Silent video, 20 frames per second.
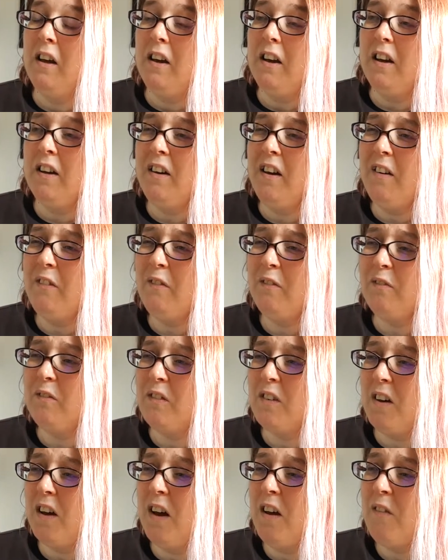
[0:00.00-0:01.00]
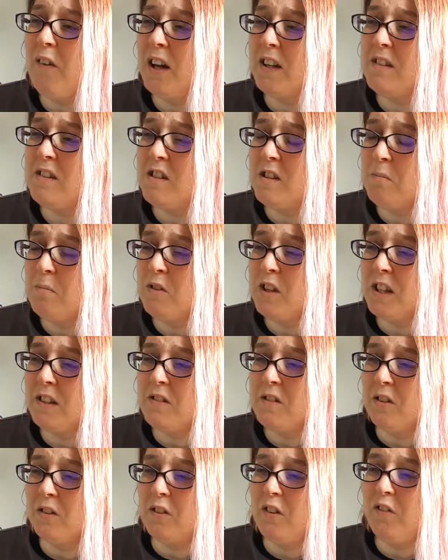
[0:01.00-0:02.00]
And I've had some things
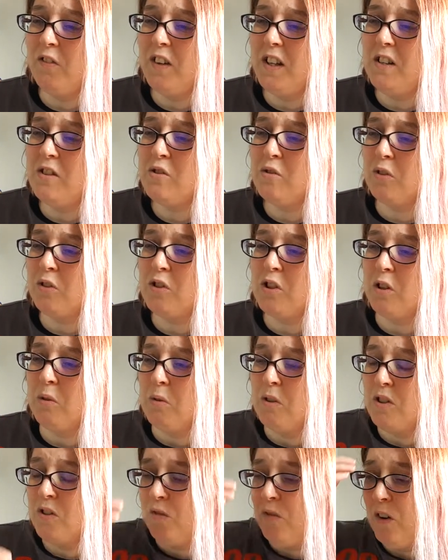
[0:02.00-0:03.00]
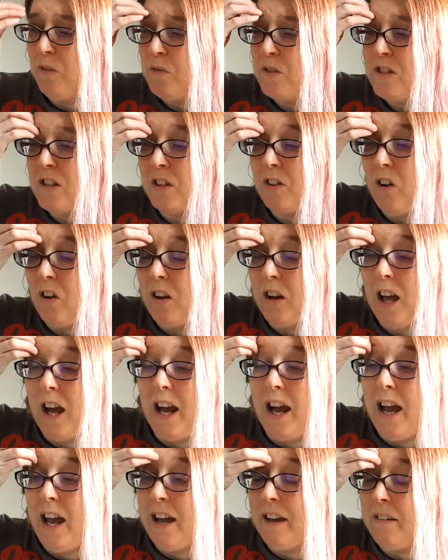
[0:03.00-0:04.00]
on the fee structure which have obviously got like
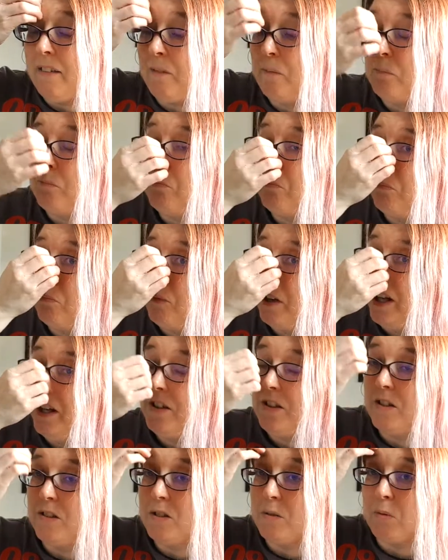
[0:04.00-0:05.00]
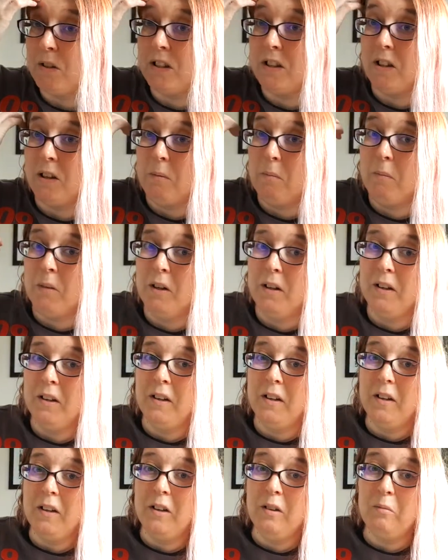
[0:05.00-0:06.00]
issues with them,
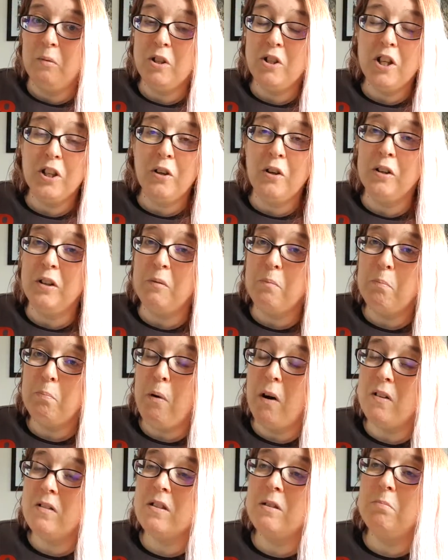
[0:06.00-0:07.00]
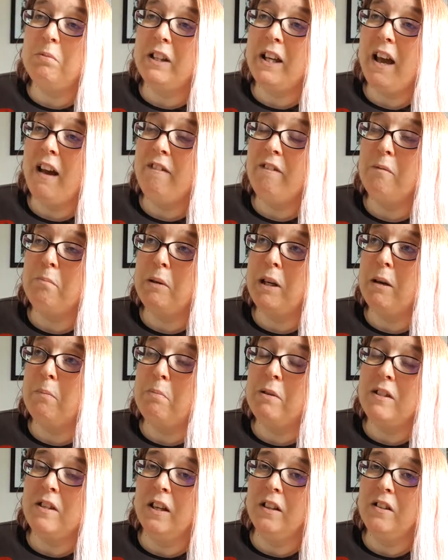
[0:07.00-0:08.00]
which there couldn't possibly ever be a
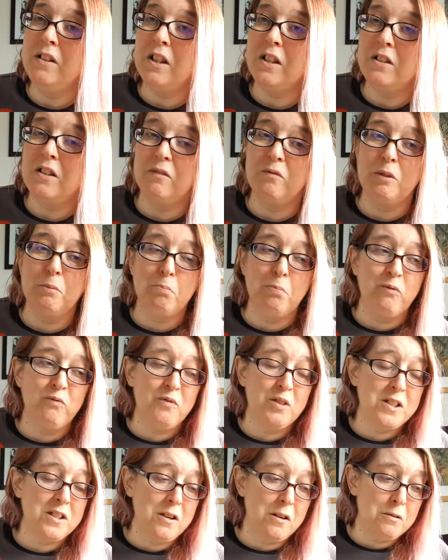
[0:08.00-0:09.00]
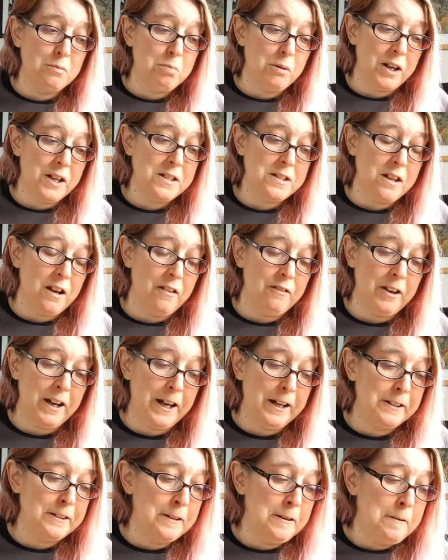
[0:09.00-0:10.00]
percentage of the sold price that I've
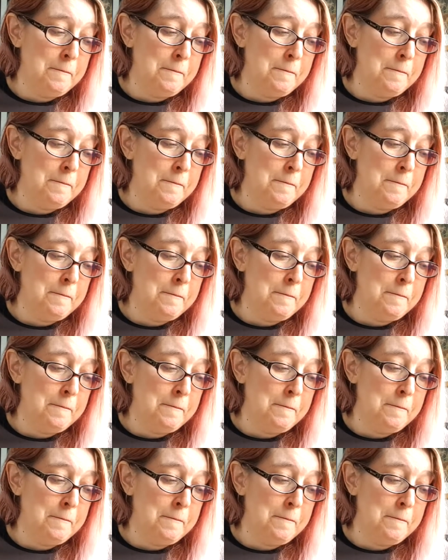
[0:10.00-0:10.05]
had,